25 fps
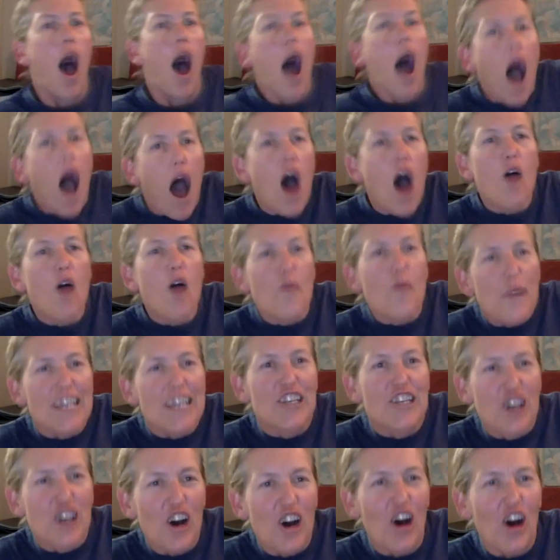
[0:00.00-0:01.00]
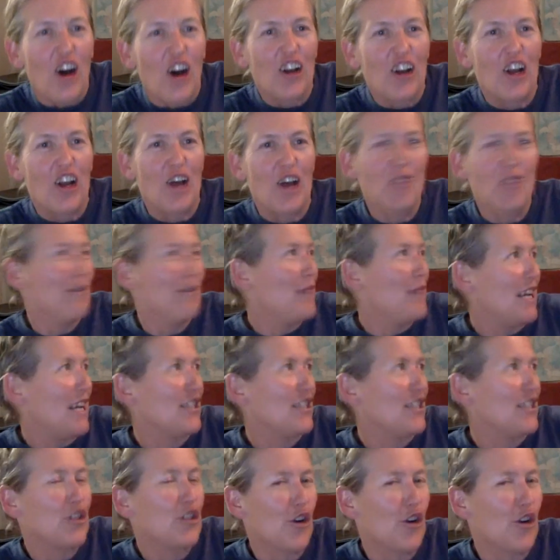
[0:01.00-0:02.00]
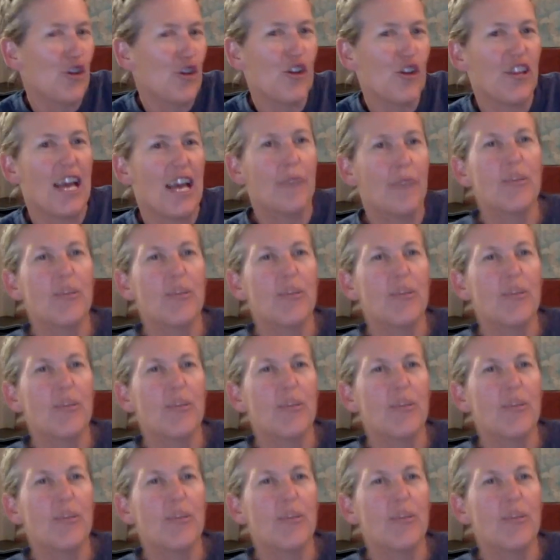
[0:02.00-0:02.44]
oh my God, I'm about to dock on that.